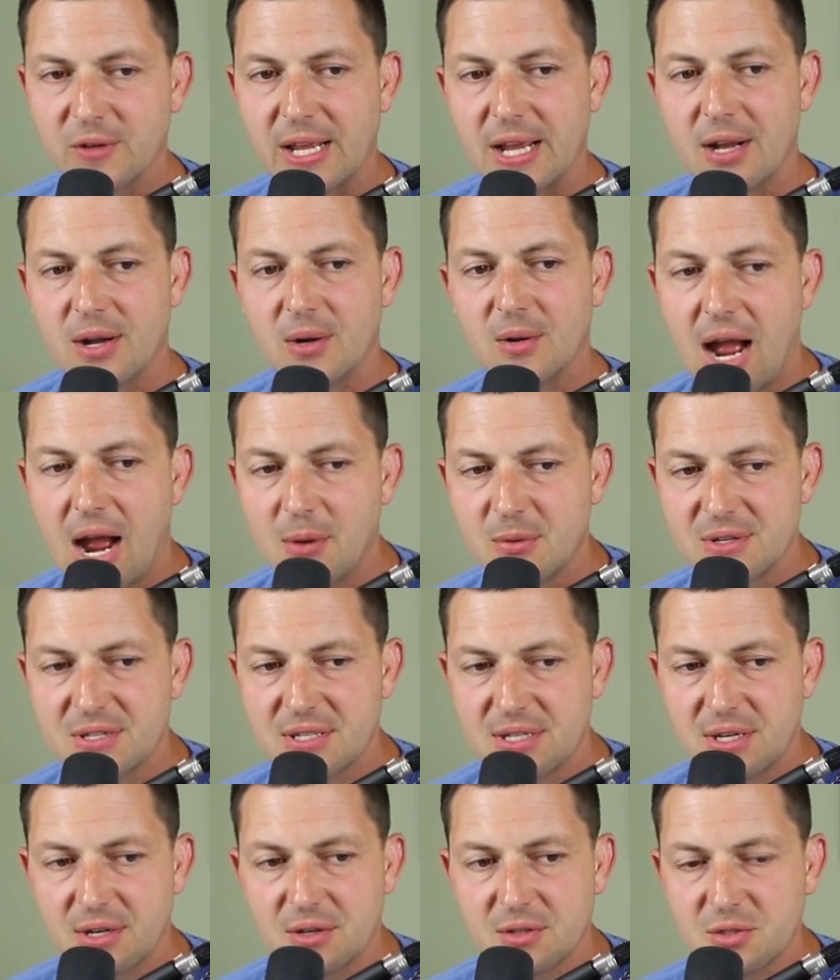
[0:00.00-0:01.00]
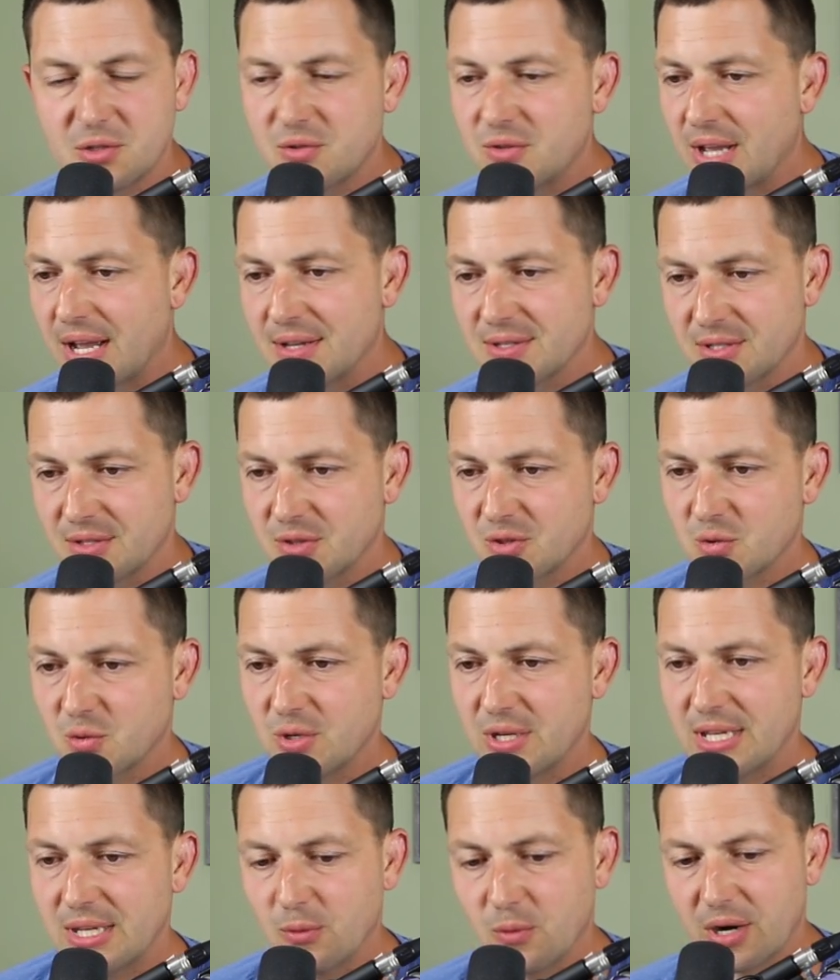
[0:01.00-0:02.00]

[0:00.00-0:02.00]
Now, I was here in 2003,